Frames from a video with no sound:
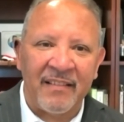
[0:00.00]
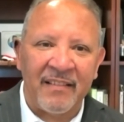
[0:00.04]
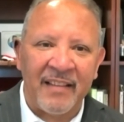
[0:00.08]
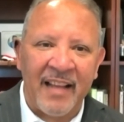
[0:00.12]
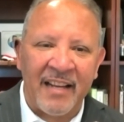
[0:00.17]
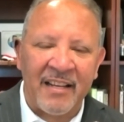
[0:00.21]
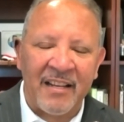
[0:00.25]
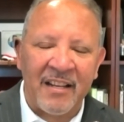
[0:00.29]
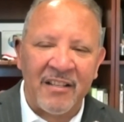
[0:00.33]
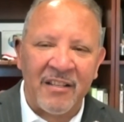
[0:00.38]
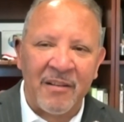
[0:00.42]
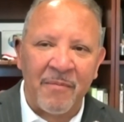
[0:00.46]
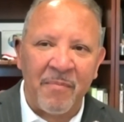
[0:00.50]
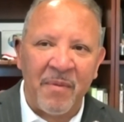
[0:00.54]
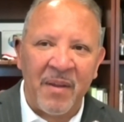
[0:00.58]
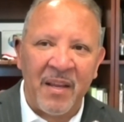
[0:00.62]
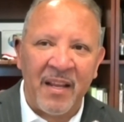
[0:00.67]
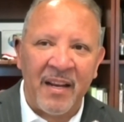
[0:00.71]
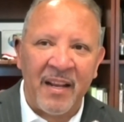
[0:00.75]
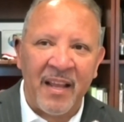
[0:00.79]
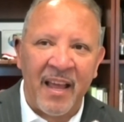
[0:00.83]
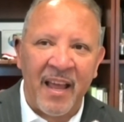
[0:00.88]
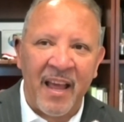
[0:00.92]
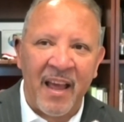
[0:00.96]
that doesn't
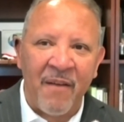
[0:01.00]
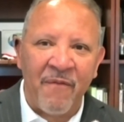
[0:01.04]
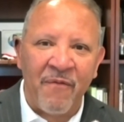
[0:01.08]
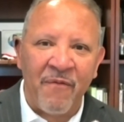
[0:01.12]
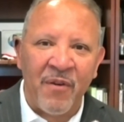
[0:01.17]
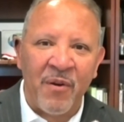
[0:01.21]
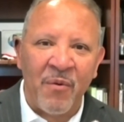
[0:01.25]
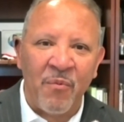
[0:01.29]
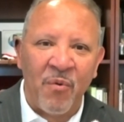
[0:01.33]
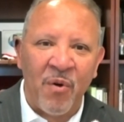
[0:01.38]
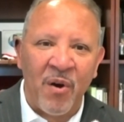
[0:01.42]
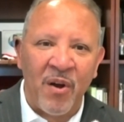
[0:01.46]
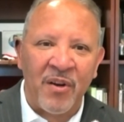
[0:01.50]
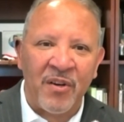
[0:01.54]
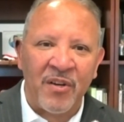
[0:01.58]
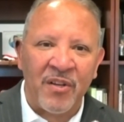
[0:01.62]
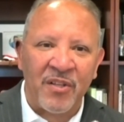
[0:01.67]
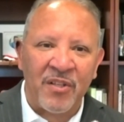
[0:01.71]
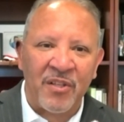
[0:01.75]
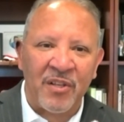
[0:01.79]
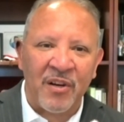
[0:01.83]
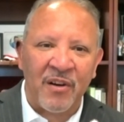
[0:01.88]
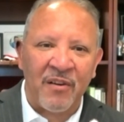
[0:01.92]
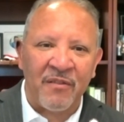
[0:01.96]
mean everyone
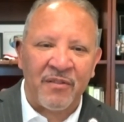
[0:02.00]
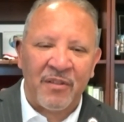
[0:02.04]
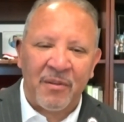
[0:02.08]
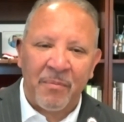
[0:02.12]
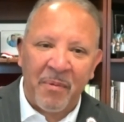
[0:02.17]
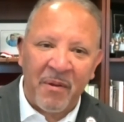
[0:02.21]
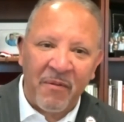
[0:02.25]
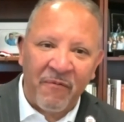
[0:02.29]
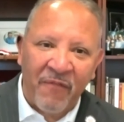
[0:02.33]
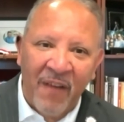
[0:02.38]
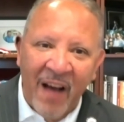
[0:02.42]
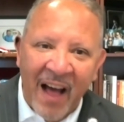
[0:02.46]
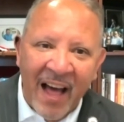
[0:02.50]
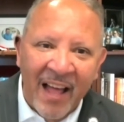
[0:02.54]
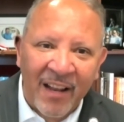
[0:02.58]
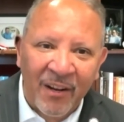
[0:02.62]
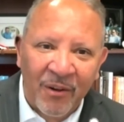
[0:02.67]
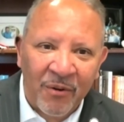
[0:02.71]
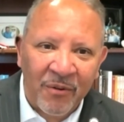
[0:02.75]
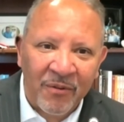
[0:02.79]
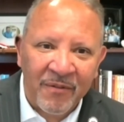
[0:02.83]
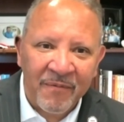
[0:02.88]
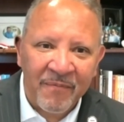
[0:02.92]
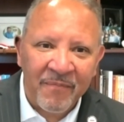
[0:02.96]
deserves to be
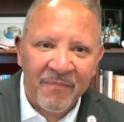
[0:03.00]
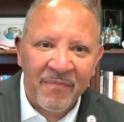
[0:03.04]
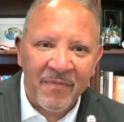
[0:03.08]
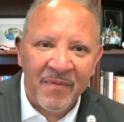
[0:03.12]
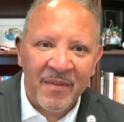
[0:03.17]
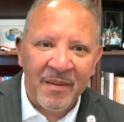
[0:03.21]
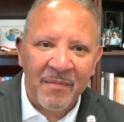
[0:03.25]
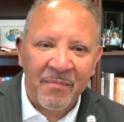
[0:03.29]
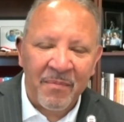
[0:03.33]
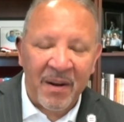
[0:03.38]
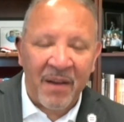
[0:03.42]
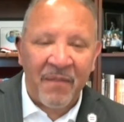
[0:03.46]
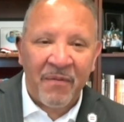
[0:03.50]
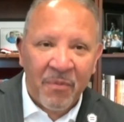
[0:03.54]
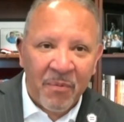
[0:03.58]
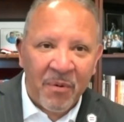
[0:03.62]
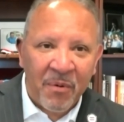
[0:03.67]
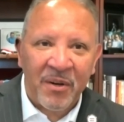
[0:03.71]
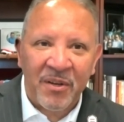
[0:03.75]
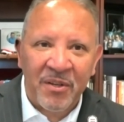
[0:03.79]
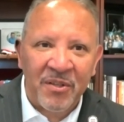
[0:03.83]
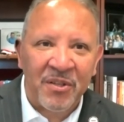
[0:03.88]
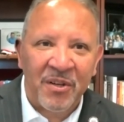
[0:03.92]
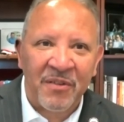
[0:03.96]
followed, but
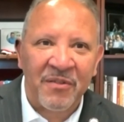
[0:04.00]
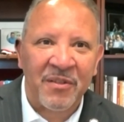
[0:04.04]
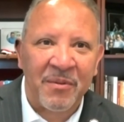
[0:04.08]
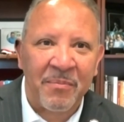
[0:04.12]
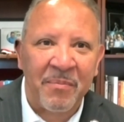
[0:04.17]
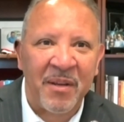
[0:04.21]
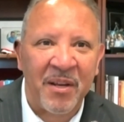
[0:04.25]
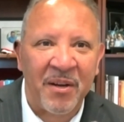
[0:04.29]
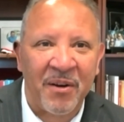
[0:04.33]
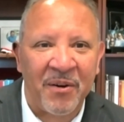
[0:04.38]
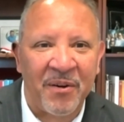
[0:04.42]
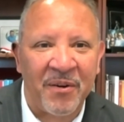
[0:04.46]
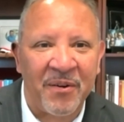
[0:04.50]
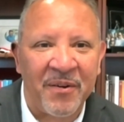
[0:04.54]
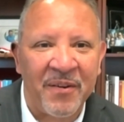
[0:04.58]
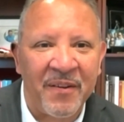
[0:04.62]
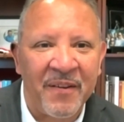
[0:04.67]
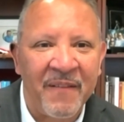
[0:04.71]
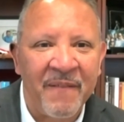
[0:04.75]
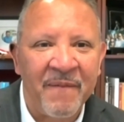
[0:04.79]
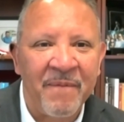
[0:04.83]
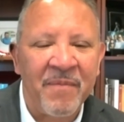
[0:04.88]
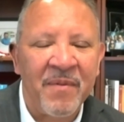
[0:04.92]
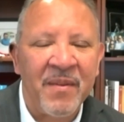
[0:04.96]
everyone deserves to be heard.
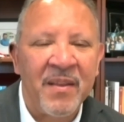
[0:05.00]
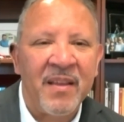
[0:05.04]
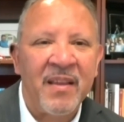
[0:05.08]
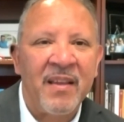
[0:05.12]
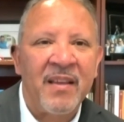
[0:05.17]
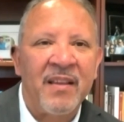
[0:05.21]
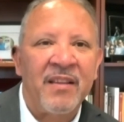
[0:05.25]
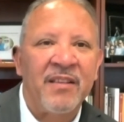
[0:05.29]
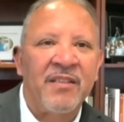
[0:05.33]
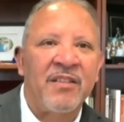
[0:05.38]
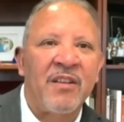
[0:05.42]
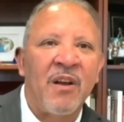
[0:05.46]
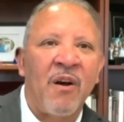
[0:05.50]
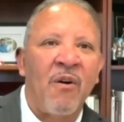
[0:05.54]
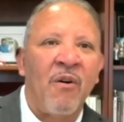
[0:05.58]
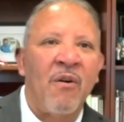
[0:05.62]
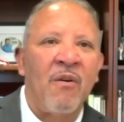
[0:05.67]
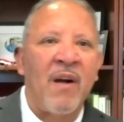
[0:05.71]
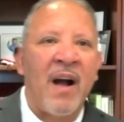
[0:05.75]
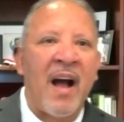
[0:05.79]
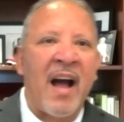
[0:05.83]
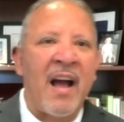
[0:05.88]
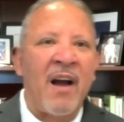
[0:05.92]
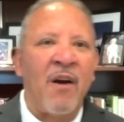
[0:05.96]
Oh.
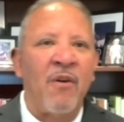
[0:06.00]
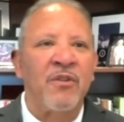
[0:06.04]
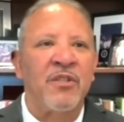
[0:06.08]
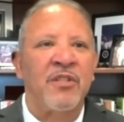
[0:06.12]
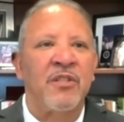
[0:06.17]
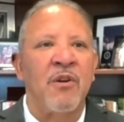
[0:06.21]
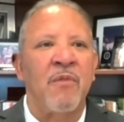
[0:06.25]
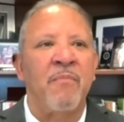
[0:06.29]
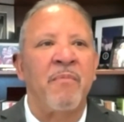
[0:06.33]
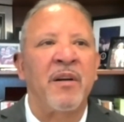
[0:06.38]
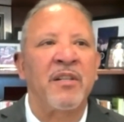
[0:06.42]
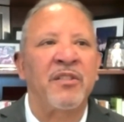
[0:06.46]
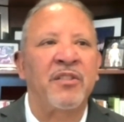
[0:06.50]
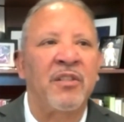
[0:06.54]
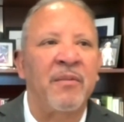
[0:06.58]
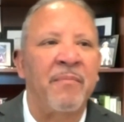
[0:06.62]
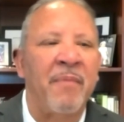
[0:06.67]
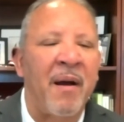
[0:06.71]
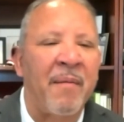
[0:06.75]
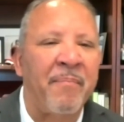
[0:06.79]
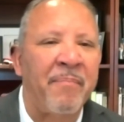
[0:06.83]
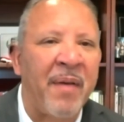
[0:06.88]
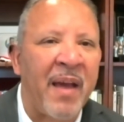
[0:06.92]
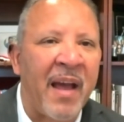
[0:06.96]
So I owe so much to
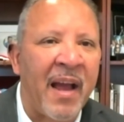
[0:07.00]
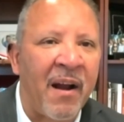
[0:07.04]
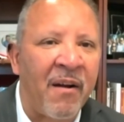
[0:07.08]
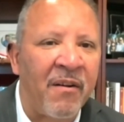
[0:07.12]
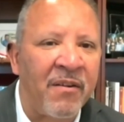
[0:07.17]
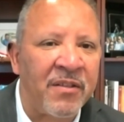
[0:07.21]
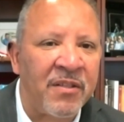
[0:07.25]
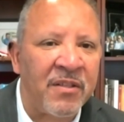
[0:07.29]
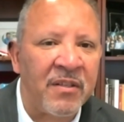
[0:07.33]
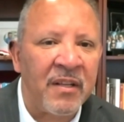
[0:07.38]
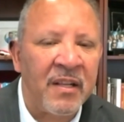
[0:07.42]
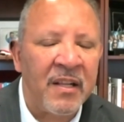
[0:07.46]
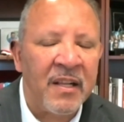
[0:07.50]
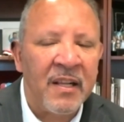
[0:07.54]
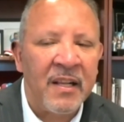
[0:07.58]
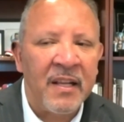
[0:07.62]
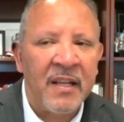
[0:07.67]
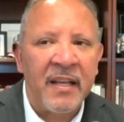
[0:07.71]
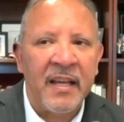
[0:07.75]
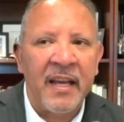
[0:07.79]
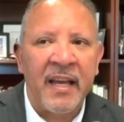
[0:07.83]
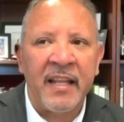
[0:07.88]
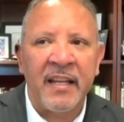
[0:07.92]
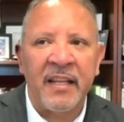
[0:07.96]
my parents
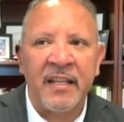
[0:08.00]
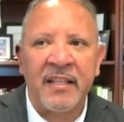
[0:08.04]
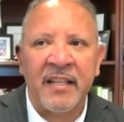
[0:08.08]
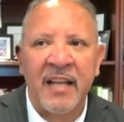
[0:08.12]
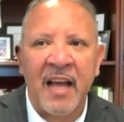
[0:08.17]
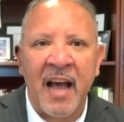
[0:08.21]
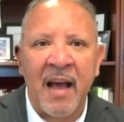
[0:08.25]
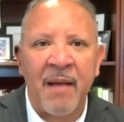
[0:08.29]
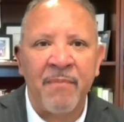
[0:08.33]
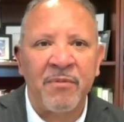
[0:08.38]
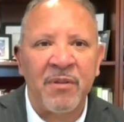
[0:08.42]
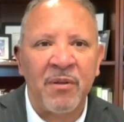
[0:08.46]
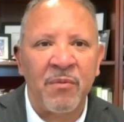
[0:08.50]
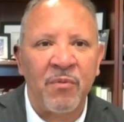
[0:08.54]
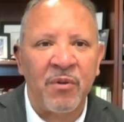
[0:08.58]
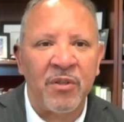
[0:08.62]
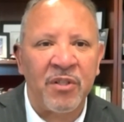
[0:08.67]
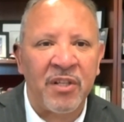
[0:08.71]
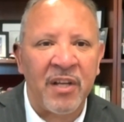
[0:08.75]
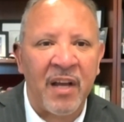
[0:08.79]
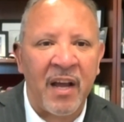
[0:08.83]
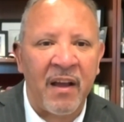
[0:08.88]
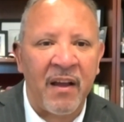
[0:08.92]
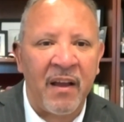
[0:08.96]
and the times in
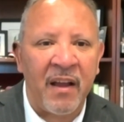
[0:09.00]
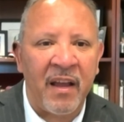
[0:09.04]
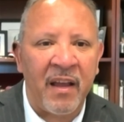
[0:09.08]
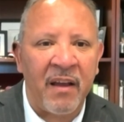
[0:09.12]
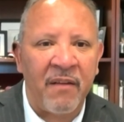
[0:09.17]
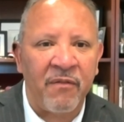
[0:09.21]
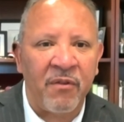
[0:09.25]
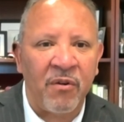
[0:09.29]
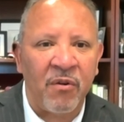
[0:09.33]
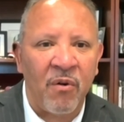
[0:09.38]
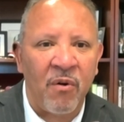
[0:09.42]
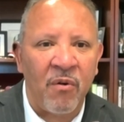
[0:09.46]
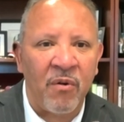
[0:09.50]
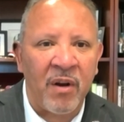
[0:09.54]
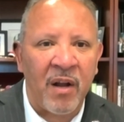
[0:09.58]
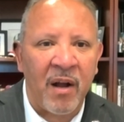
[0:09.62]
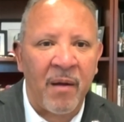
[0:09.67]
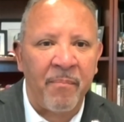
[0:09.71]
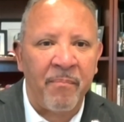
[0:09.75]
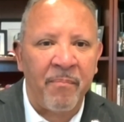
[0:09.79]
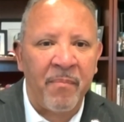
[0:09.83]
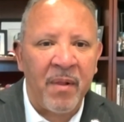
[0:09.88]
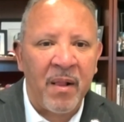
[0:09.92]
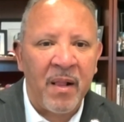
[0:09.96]
which I have grown
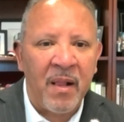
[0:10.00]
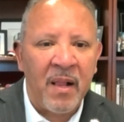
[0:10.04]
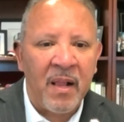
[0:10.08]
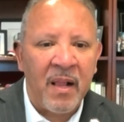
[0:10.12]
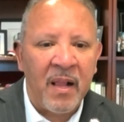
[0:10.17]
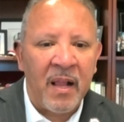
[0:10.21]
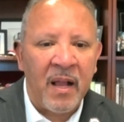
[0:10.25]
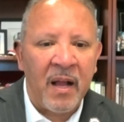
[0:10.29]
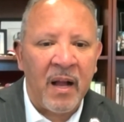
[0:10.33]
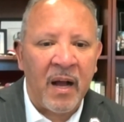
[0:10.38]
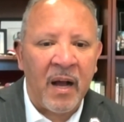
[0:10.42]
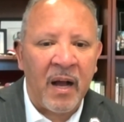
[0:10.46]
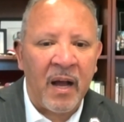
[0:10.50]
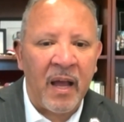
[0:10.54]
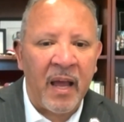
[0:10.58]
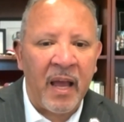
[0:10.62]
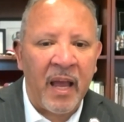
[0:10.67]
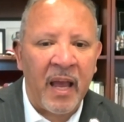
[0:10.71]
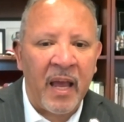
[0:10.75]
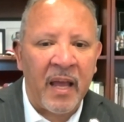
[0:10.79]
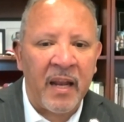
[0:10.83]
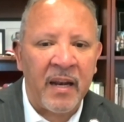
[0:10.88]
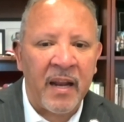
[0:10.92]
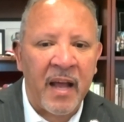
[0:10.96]
up. Uh,
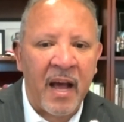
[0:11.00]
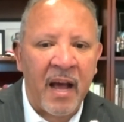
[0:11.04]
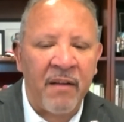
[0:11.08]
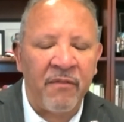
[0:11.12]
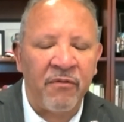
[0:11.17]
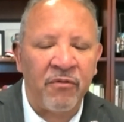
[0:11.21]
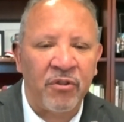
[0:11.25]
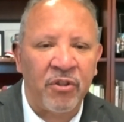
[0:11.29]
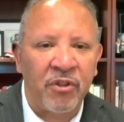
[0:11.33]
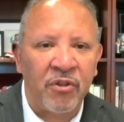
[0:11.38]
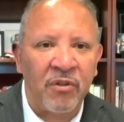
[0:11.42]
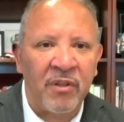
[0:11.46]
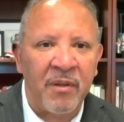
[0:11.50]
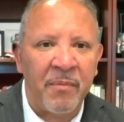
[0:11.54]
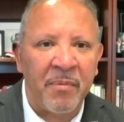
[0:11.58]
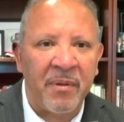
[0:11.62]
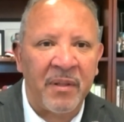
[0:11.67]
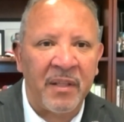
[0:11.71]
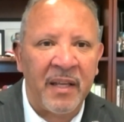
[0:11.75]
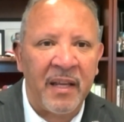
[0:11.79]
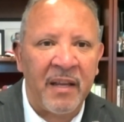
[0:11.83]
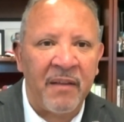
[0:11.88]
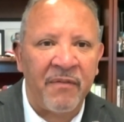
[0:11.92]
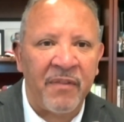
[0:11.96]
and I truly
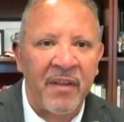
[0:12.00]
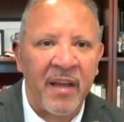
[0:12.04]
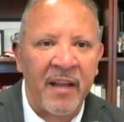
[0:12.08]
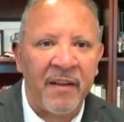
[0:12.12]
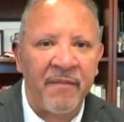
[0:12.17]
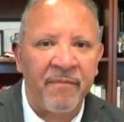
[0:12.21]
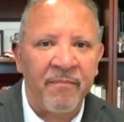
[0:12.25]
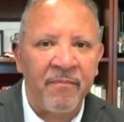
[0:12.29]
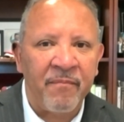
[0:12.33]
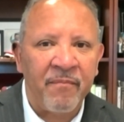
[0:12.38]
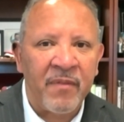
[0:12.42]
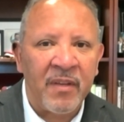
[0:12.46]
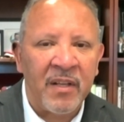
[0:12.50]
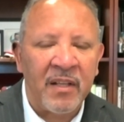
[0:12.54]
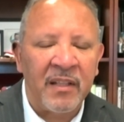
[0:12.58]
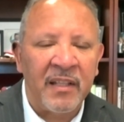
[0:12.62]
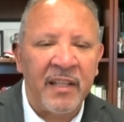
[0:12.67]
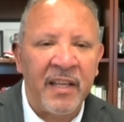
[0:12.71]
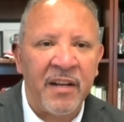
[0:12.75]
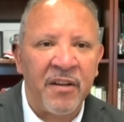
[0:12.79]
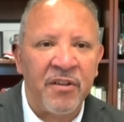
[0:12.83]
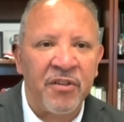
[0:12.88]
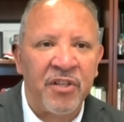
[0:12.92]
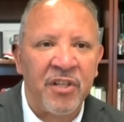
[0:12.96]
believe that
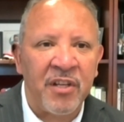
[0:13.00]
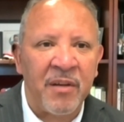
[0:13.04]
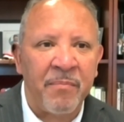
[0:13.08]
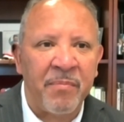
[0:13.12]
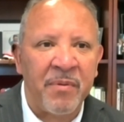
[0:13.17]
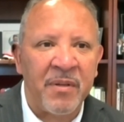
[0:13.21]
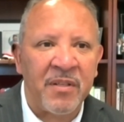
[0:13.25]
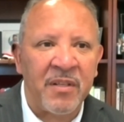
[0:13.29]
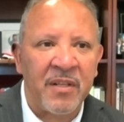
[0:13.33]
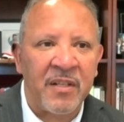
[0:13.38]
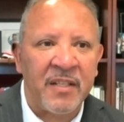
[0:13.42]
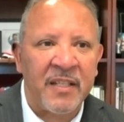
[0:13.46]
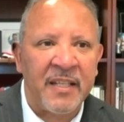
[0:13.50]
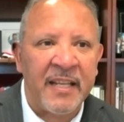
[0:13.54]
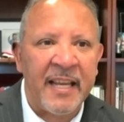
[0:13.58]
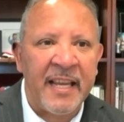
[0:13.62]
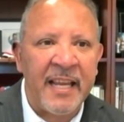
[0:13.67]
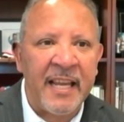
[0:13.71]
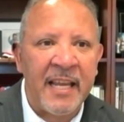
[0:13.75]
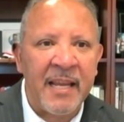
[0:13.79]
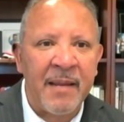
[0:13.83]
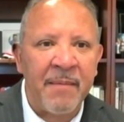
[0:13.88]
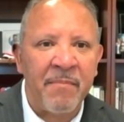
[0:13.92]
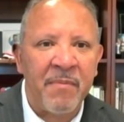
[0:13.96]
leadership is a
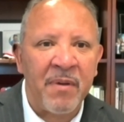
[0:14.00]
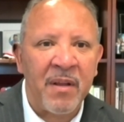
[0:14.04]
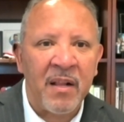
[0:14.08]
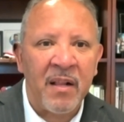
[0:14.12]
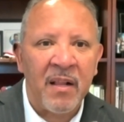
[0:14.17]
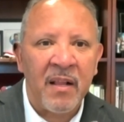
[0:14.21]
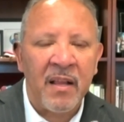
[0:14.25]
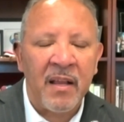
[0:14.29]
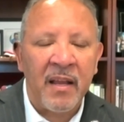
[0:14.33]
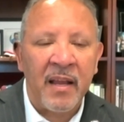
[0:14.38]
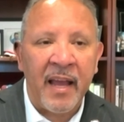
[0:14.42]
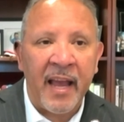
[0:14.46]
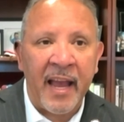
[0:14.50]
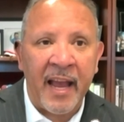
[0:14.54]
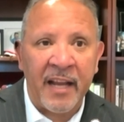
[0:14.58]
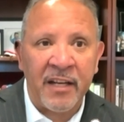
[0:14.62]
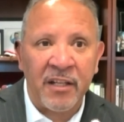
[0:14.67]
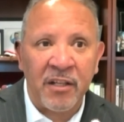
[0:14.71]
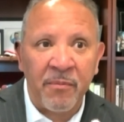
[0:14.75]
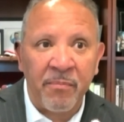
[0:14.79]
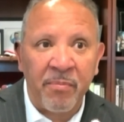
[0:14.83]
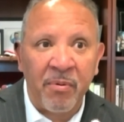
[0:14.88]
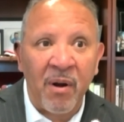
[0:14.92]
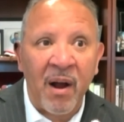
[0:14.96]
team
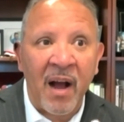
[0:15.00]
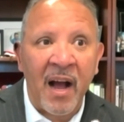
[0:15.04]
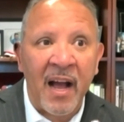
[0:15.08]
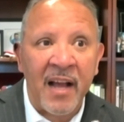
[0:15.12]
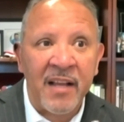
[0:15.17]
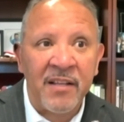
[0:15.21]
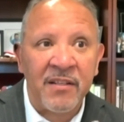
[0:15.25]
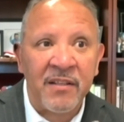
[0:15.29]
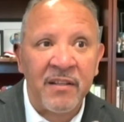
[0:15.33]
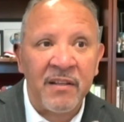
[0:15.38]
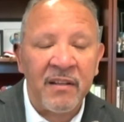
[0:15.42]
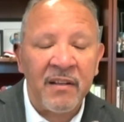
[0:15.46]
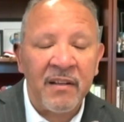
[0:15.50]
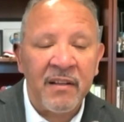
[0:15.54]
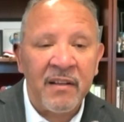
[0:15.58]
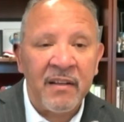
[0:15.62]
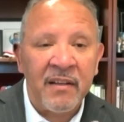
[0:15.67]
enterprise.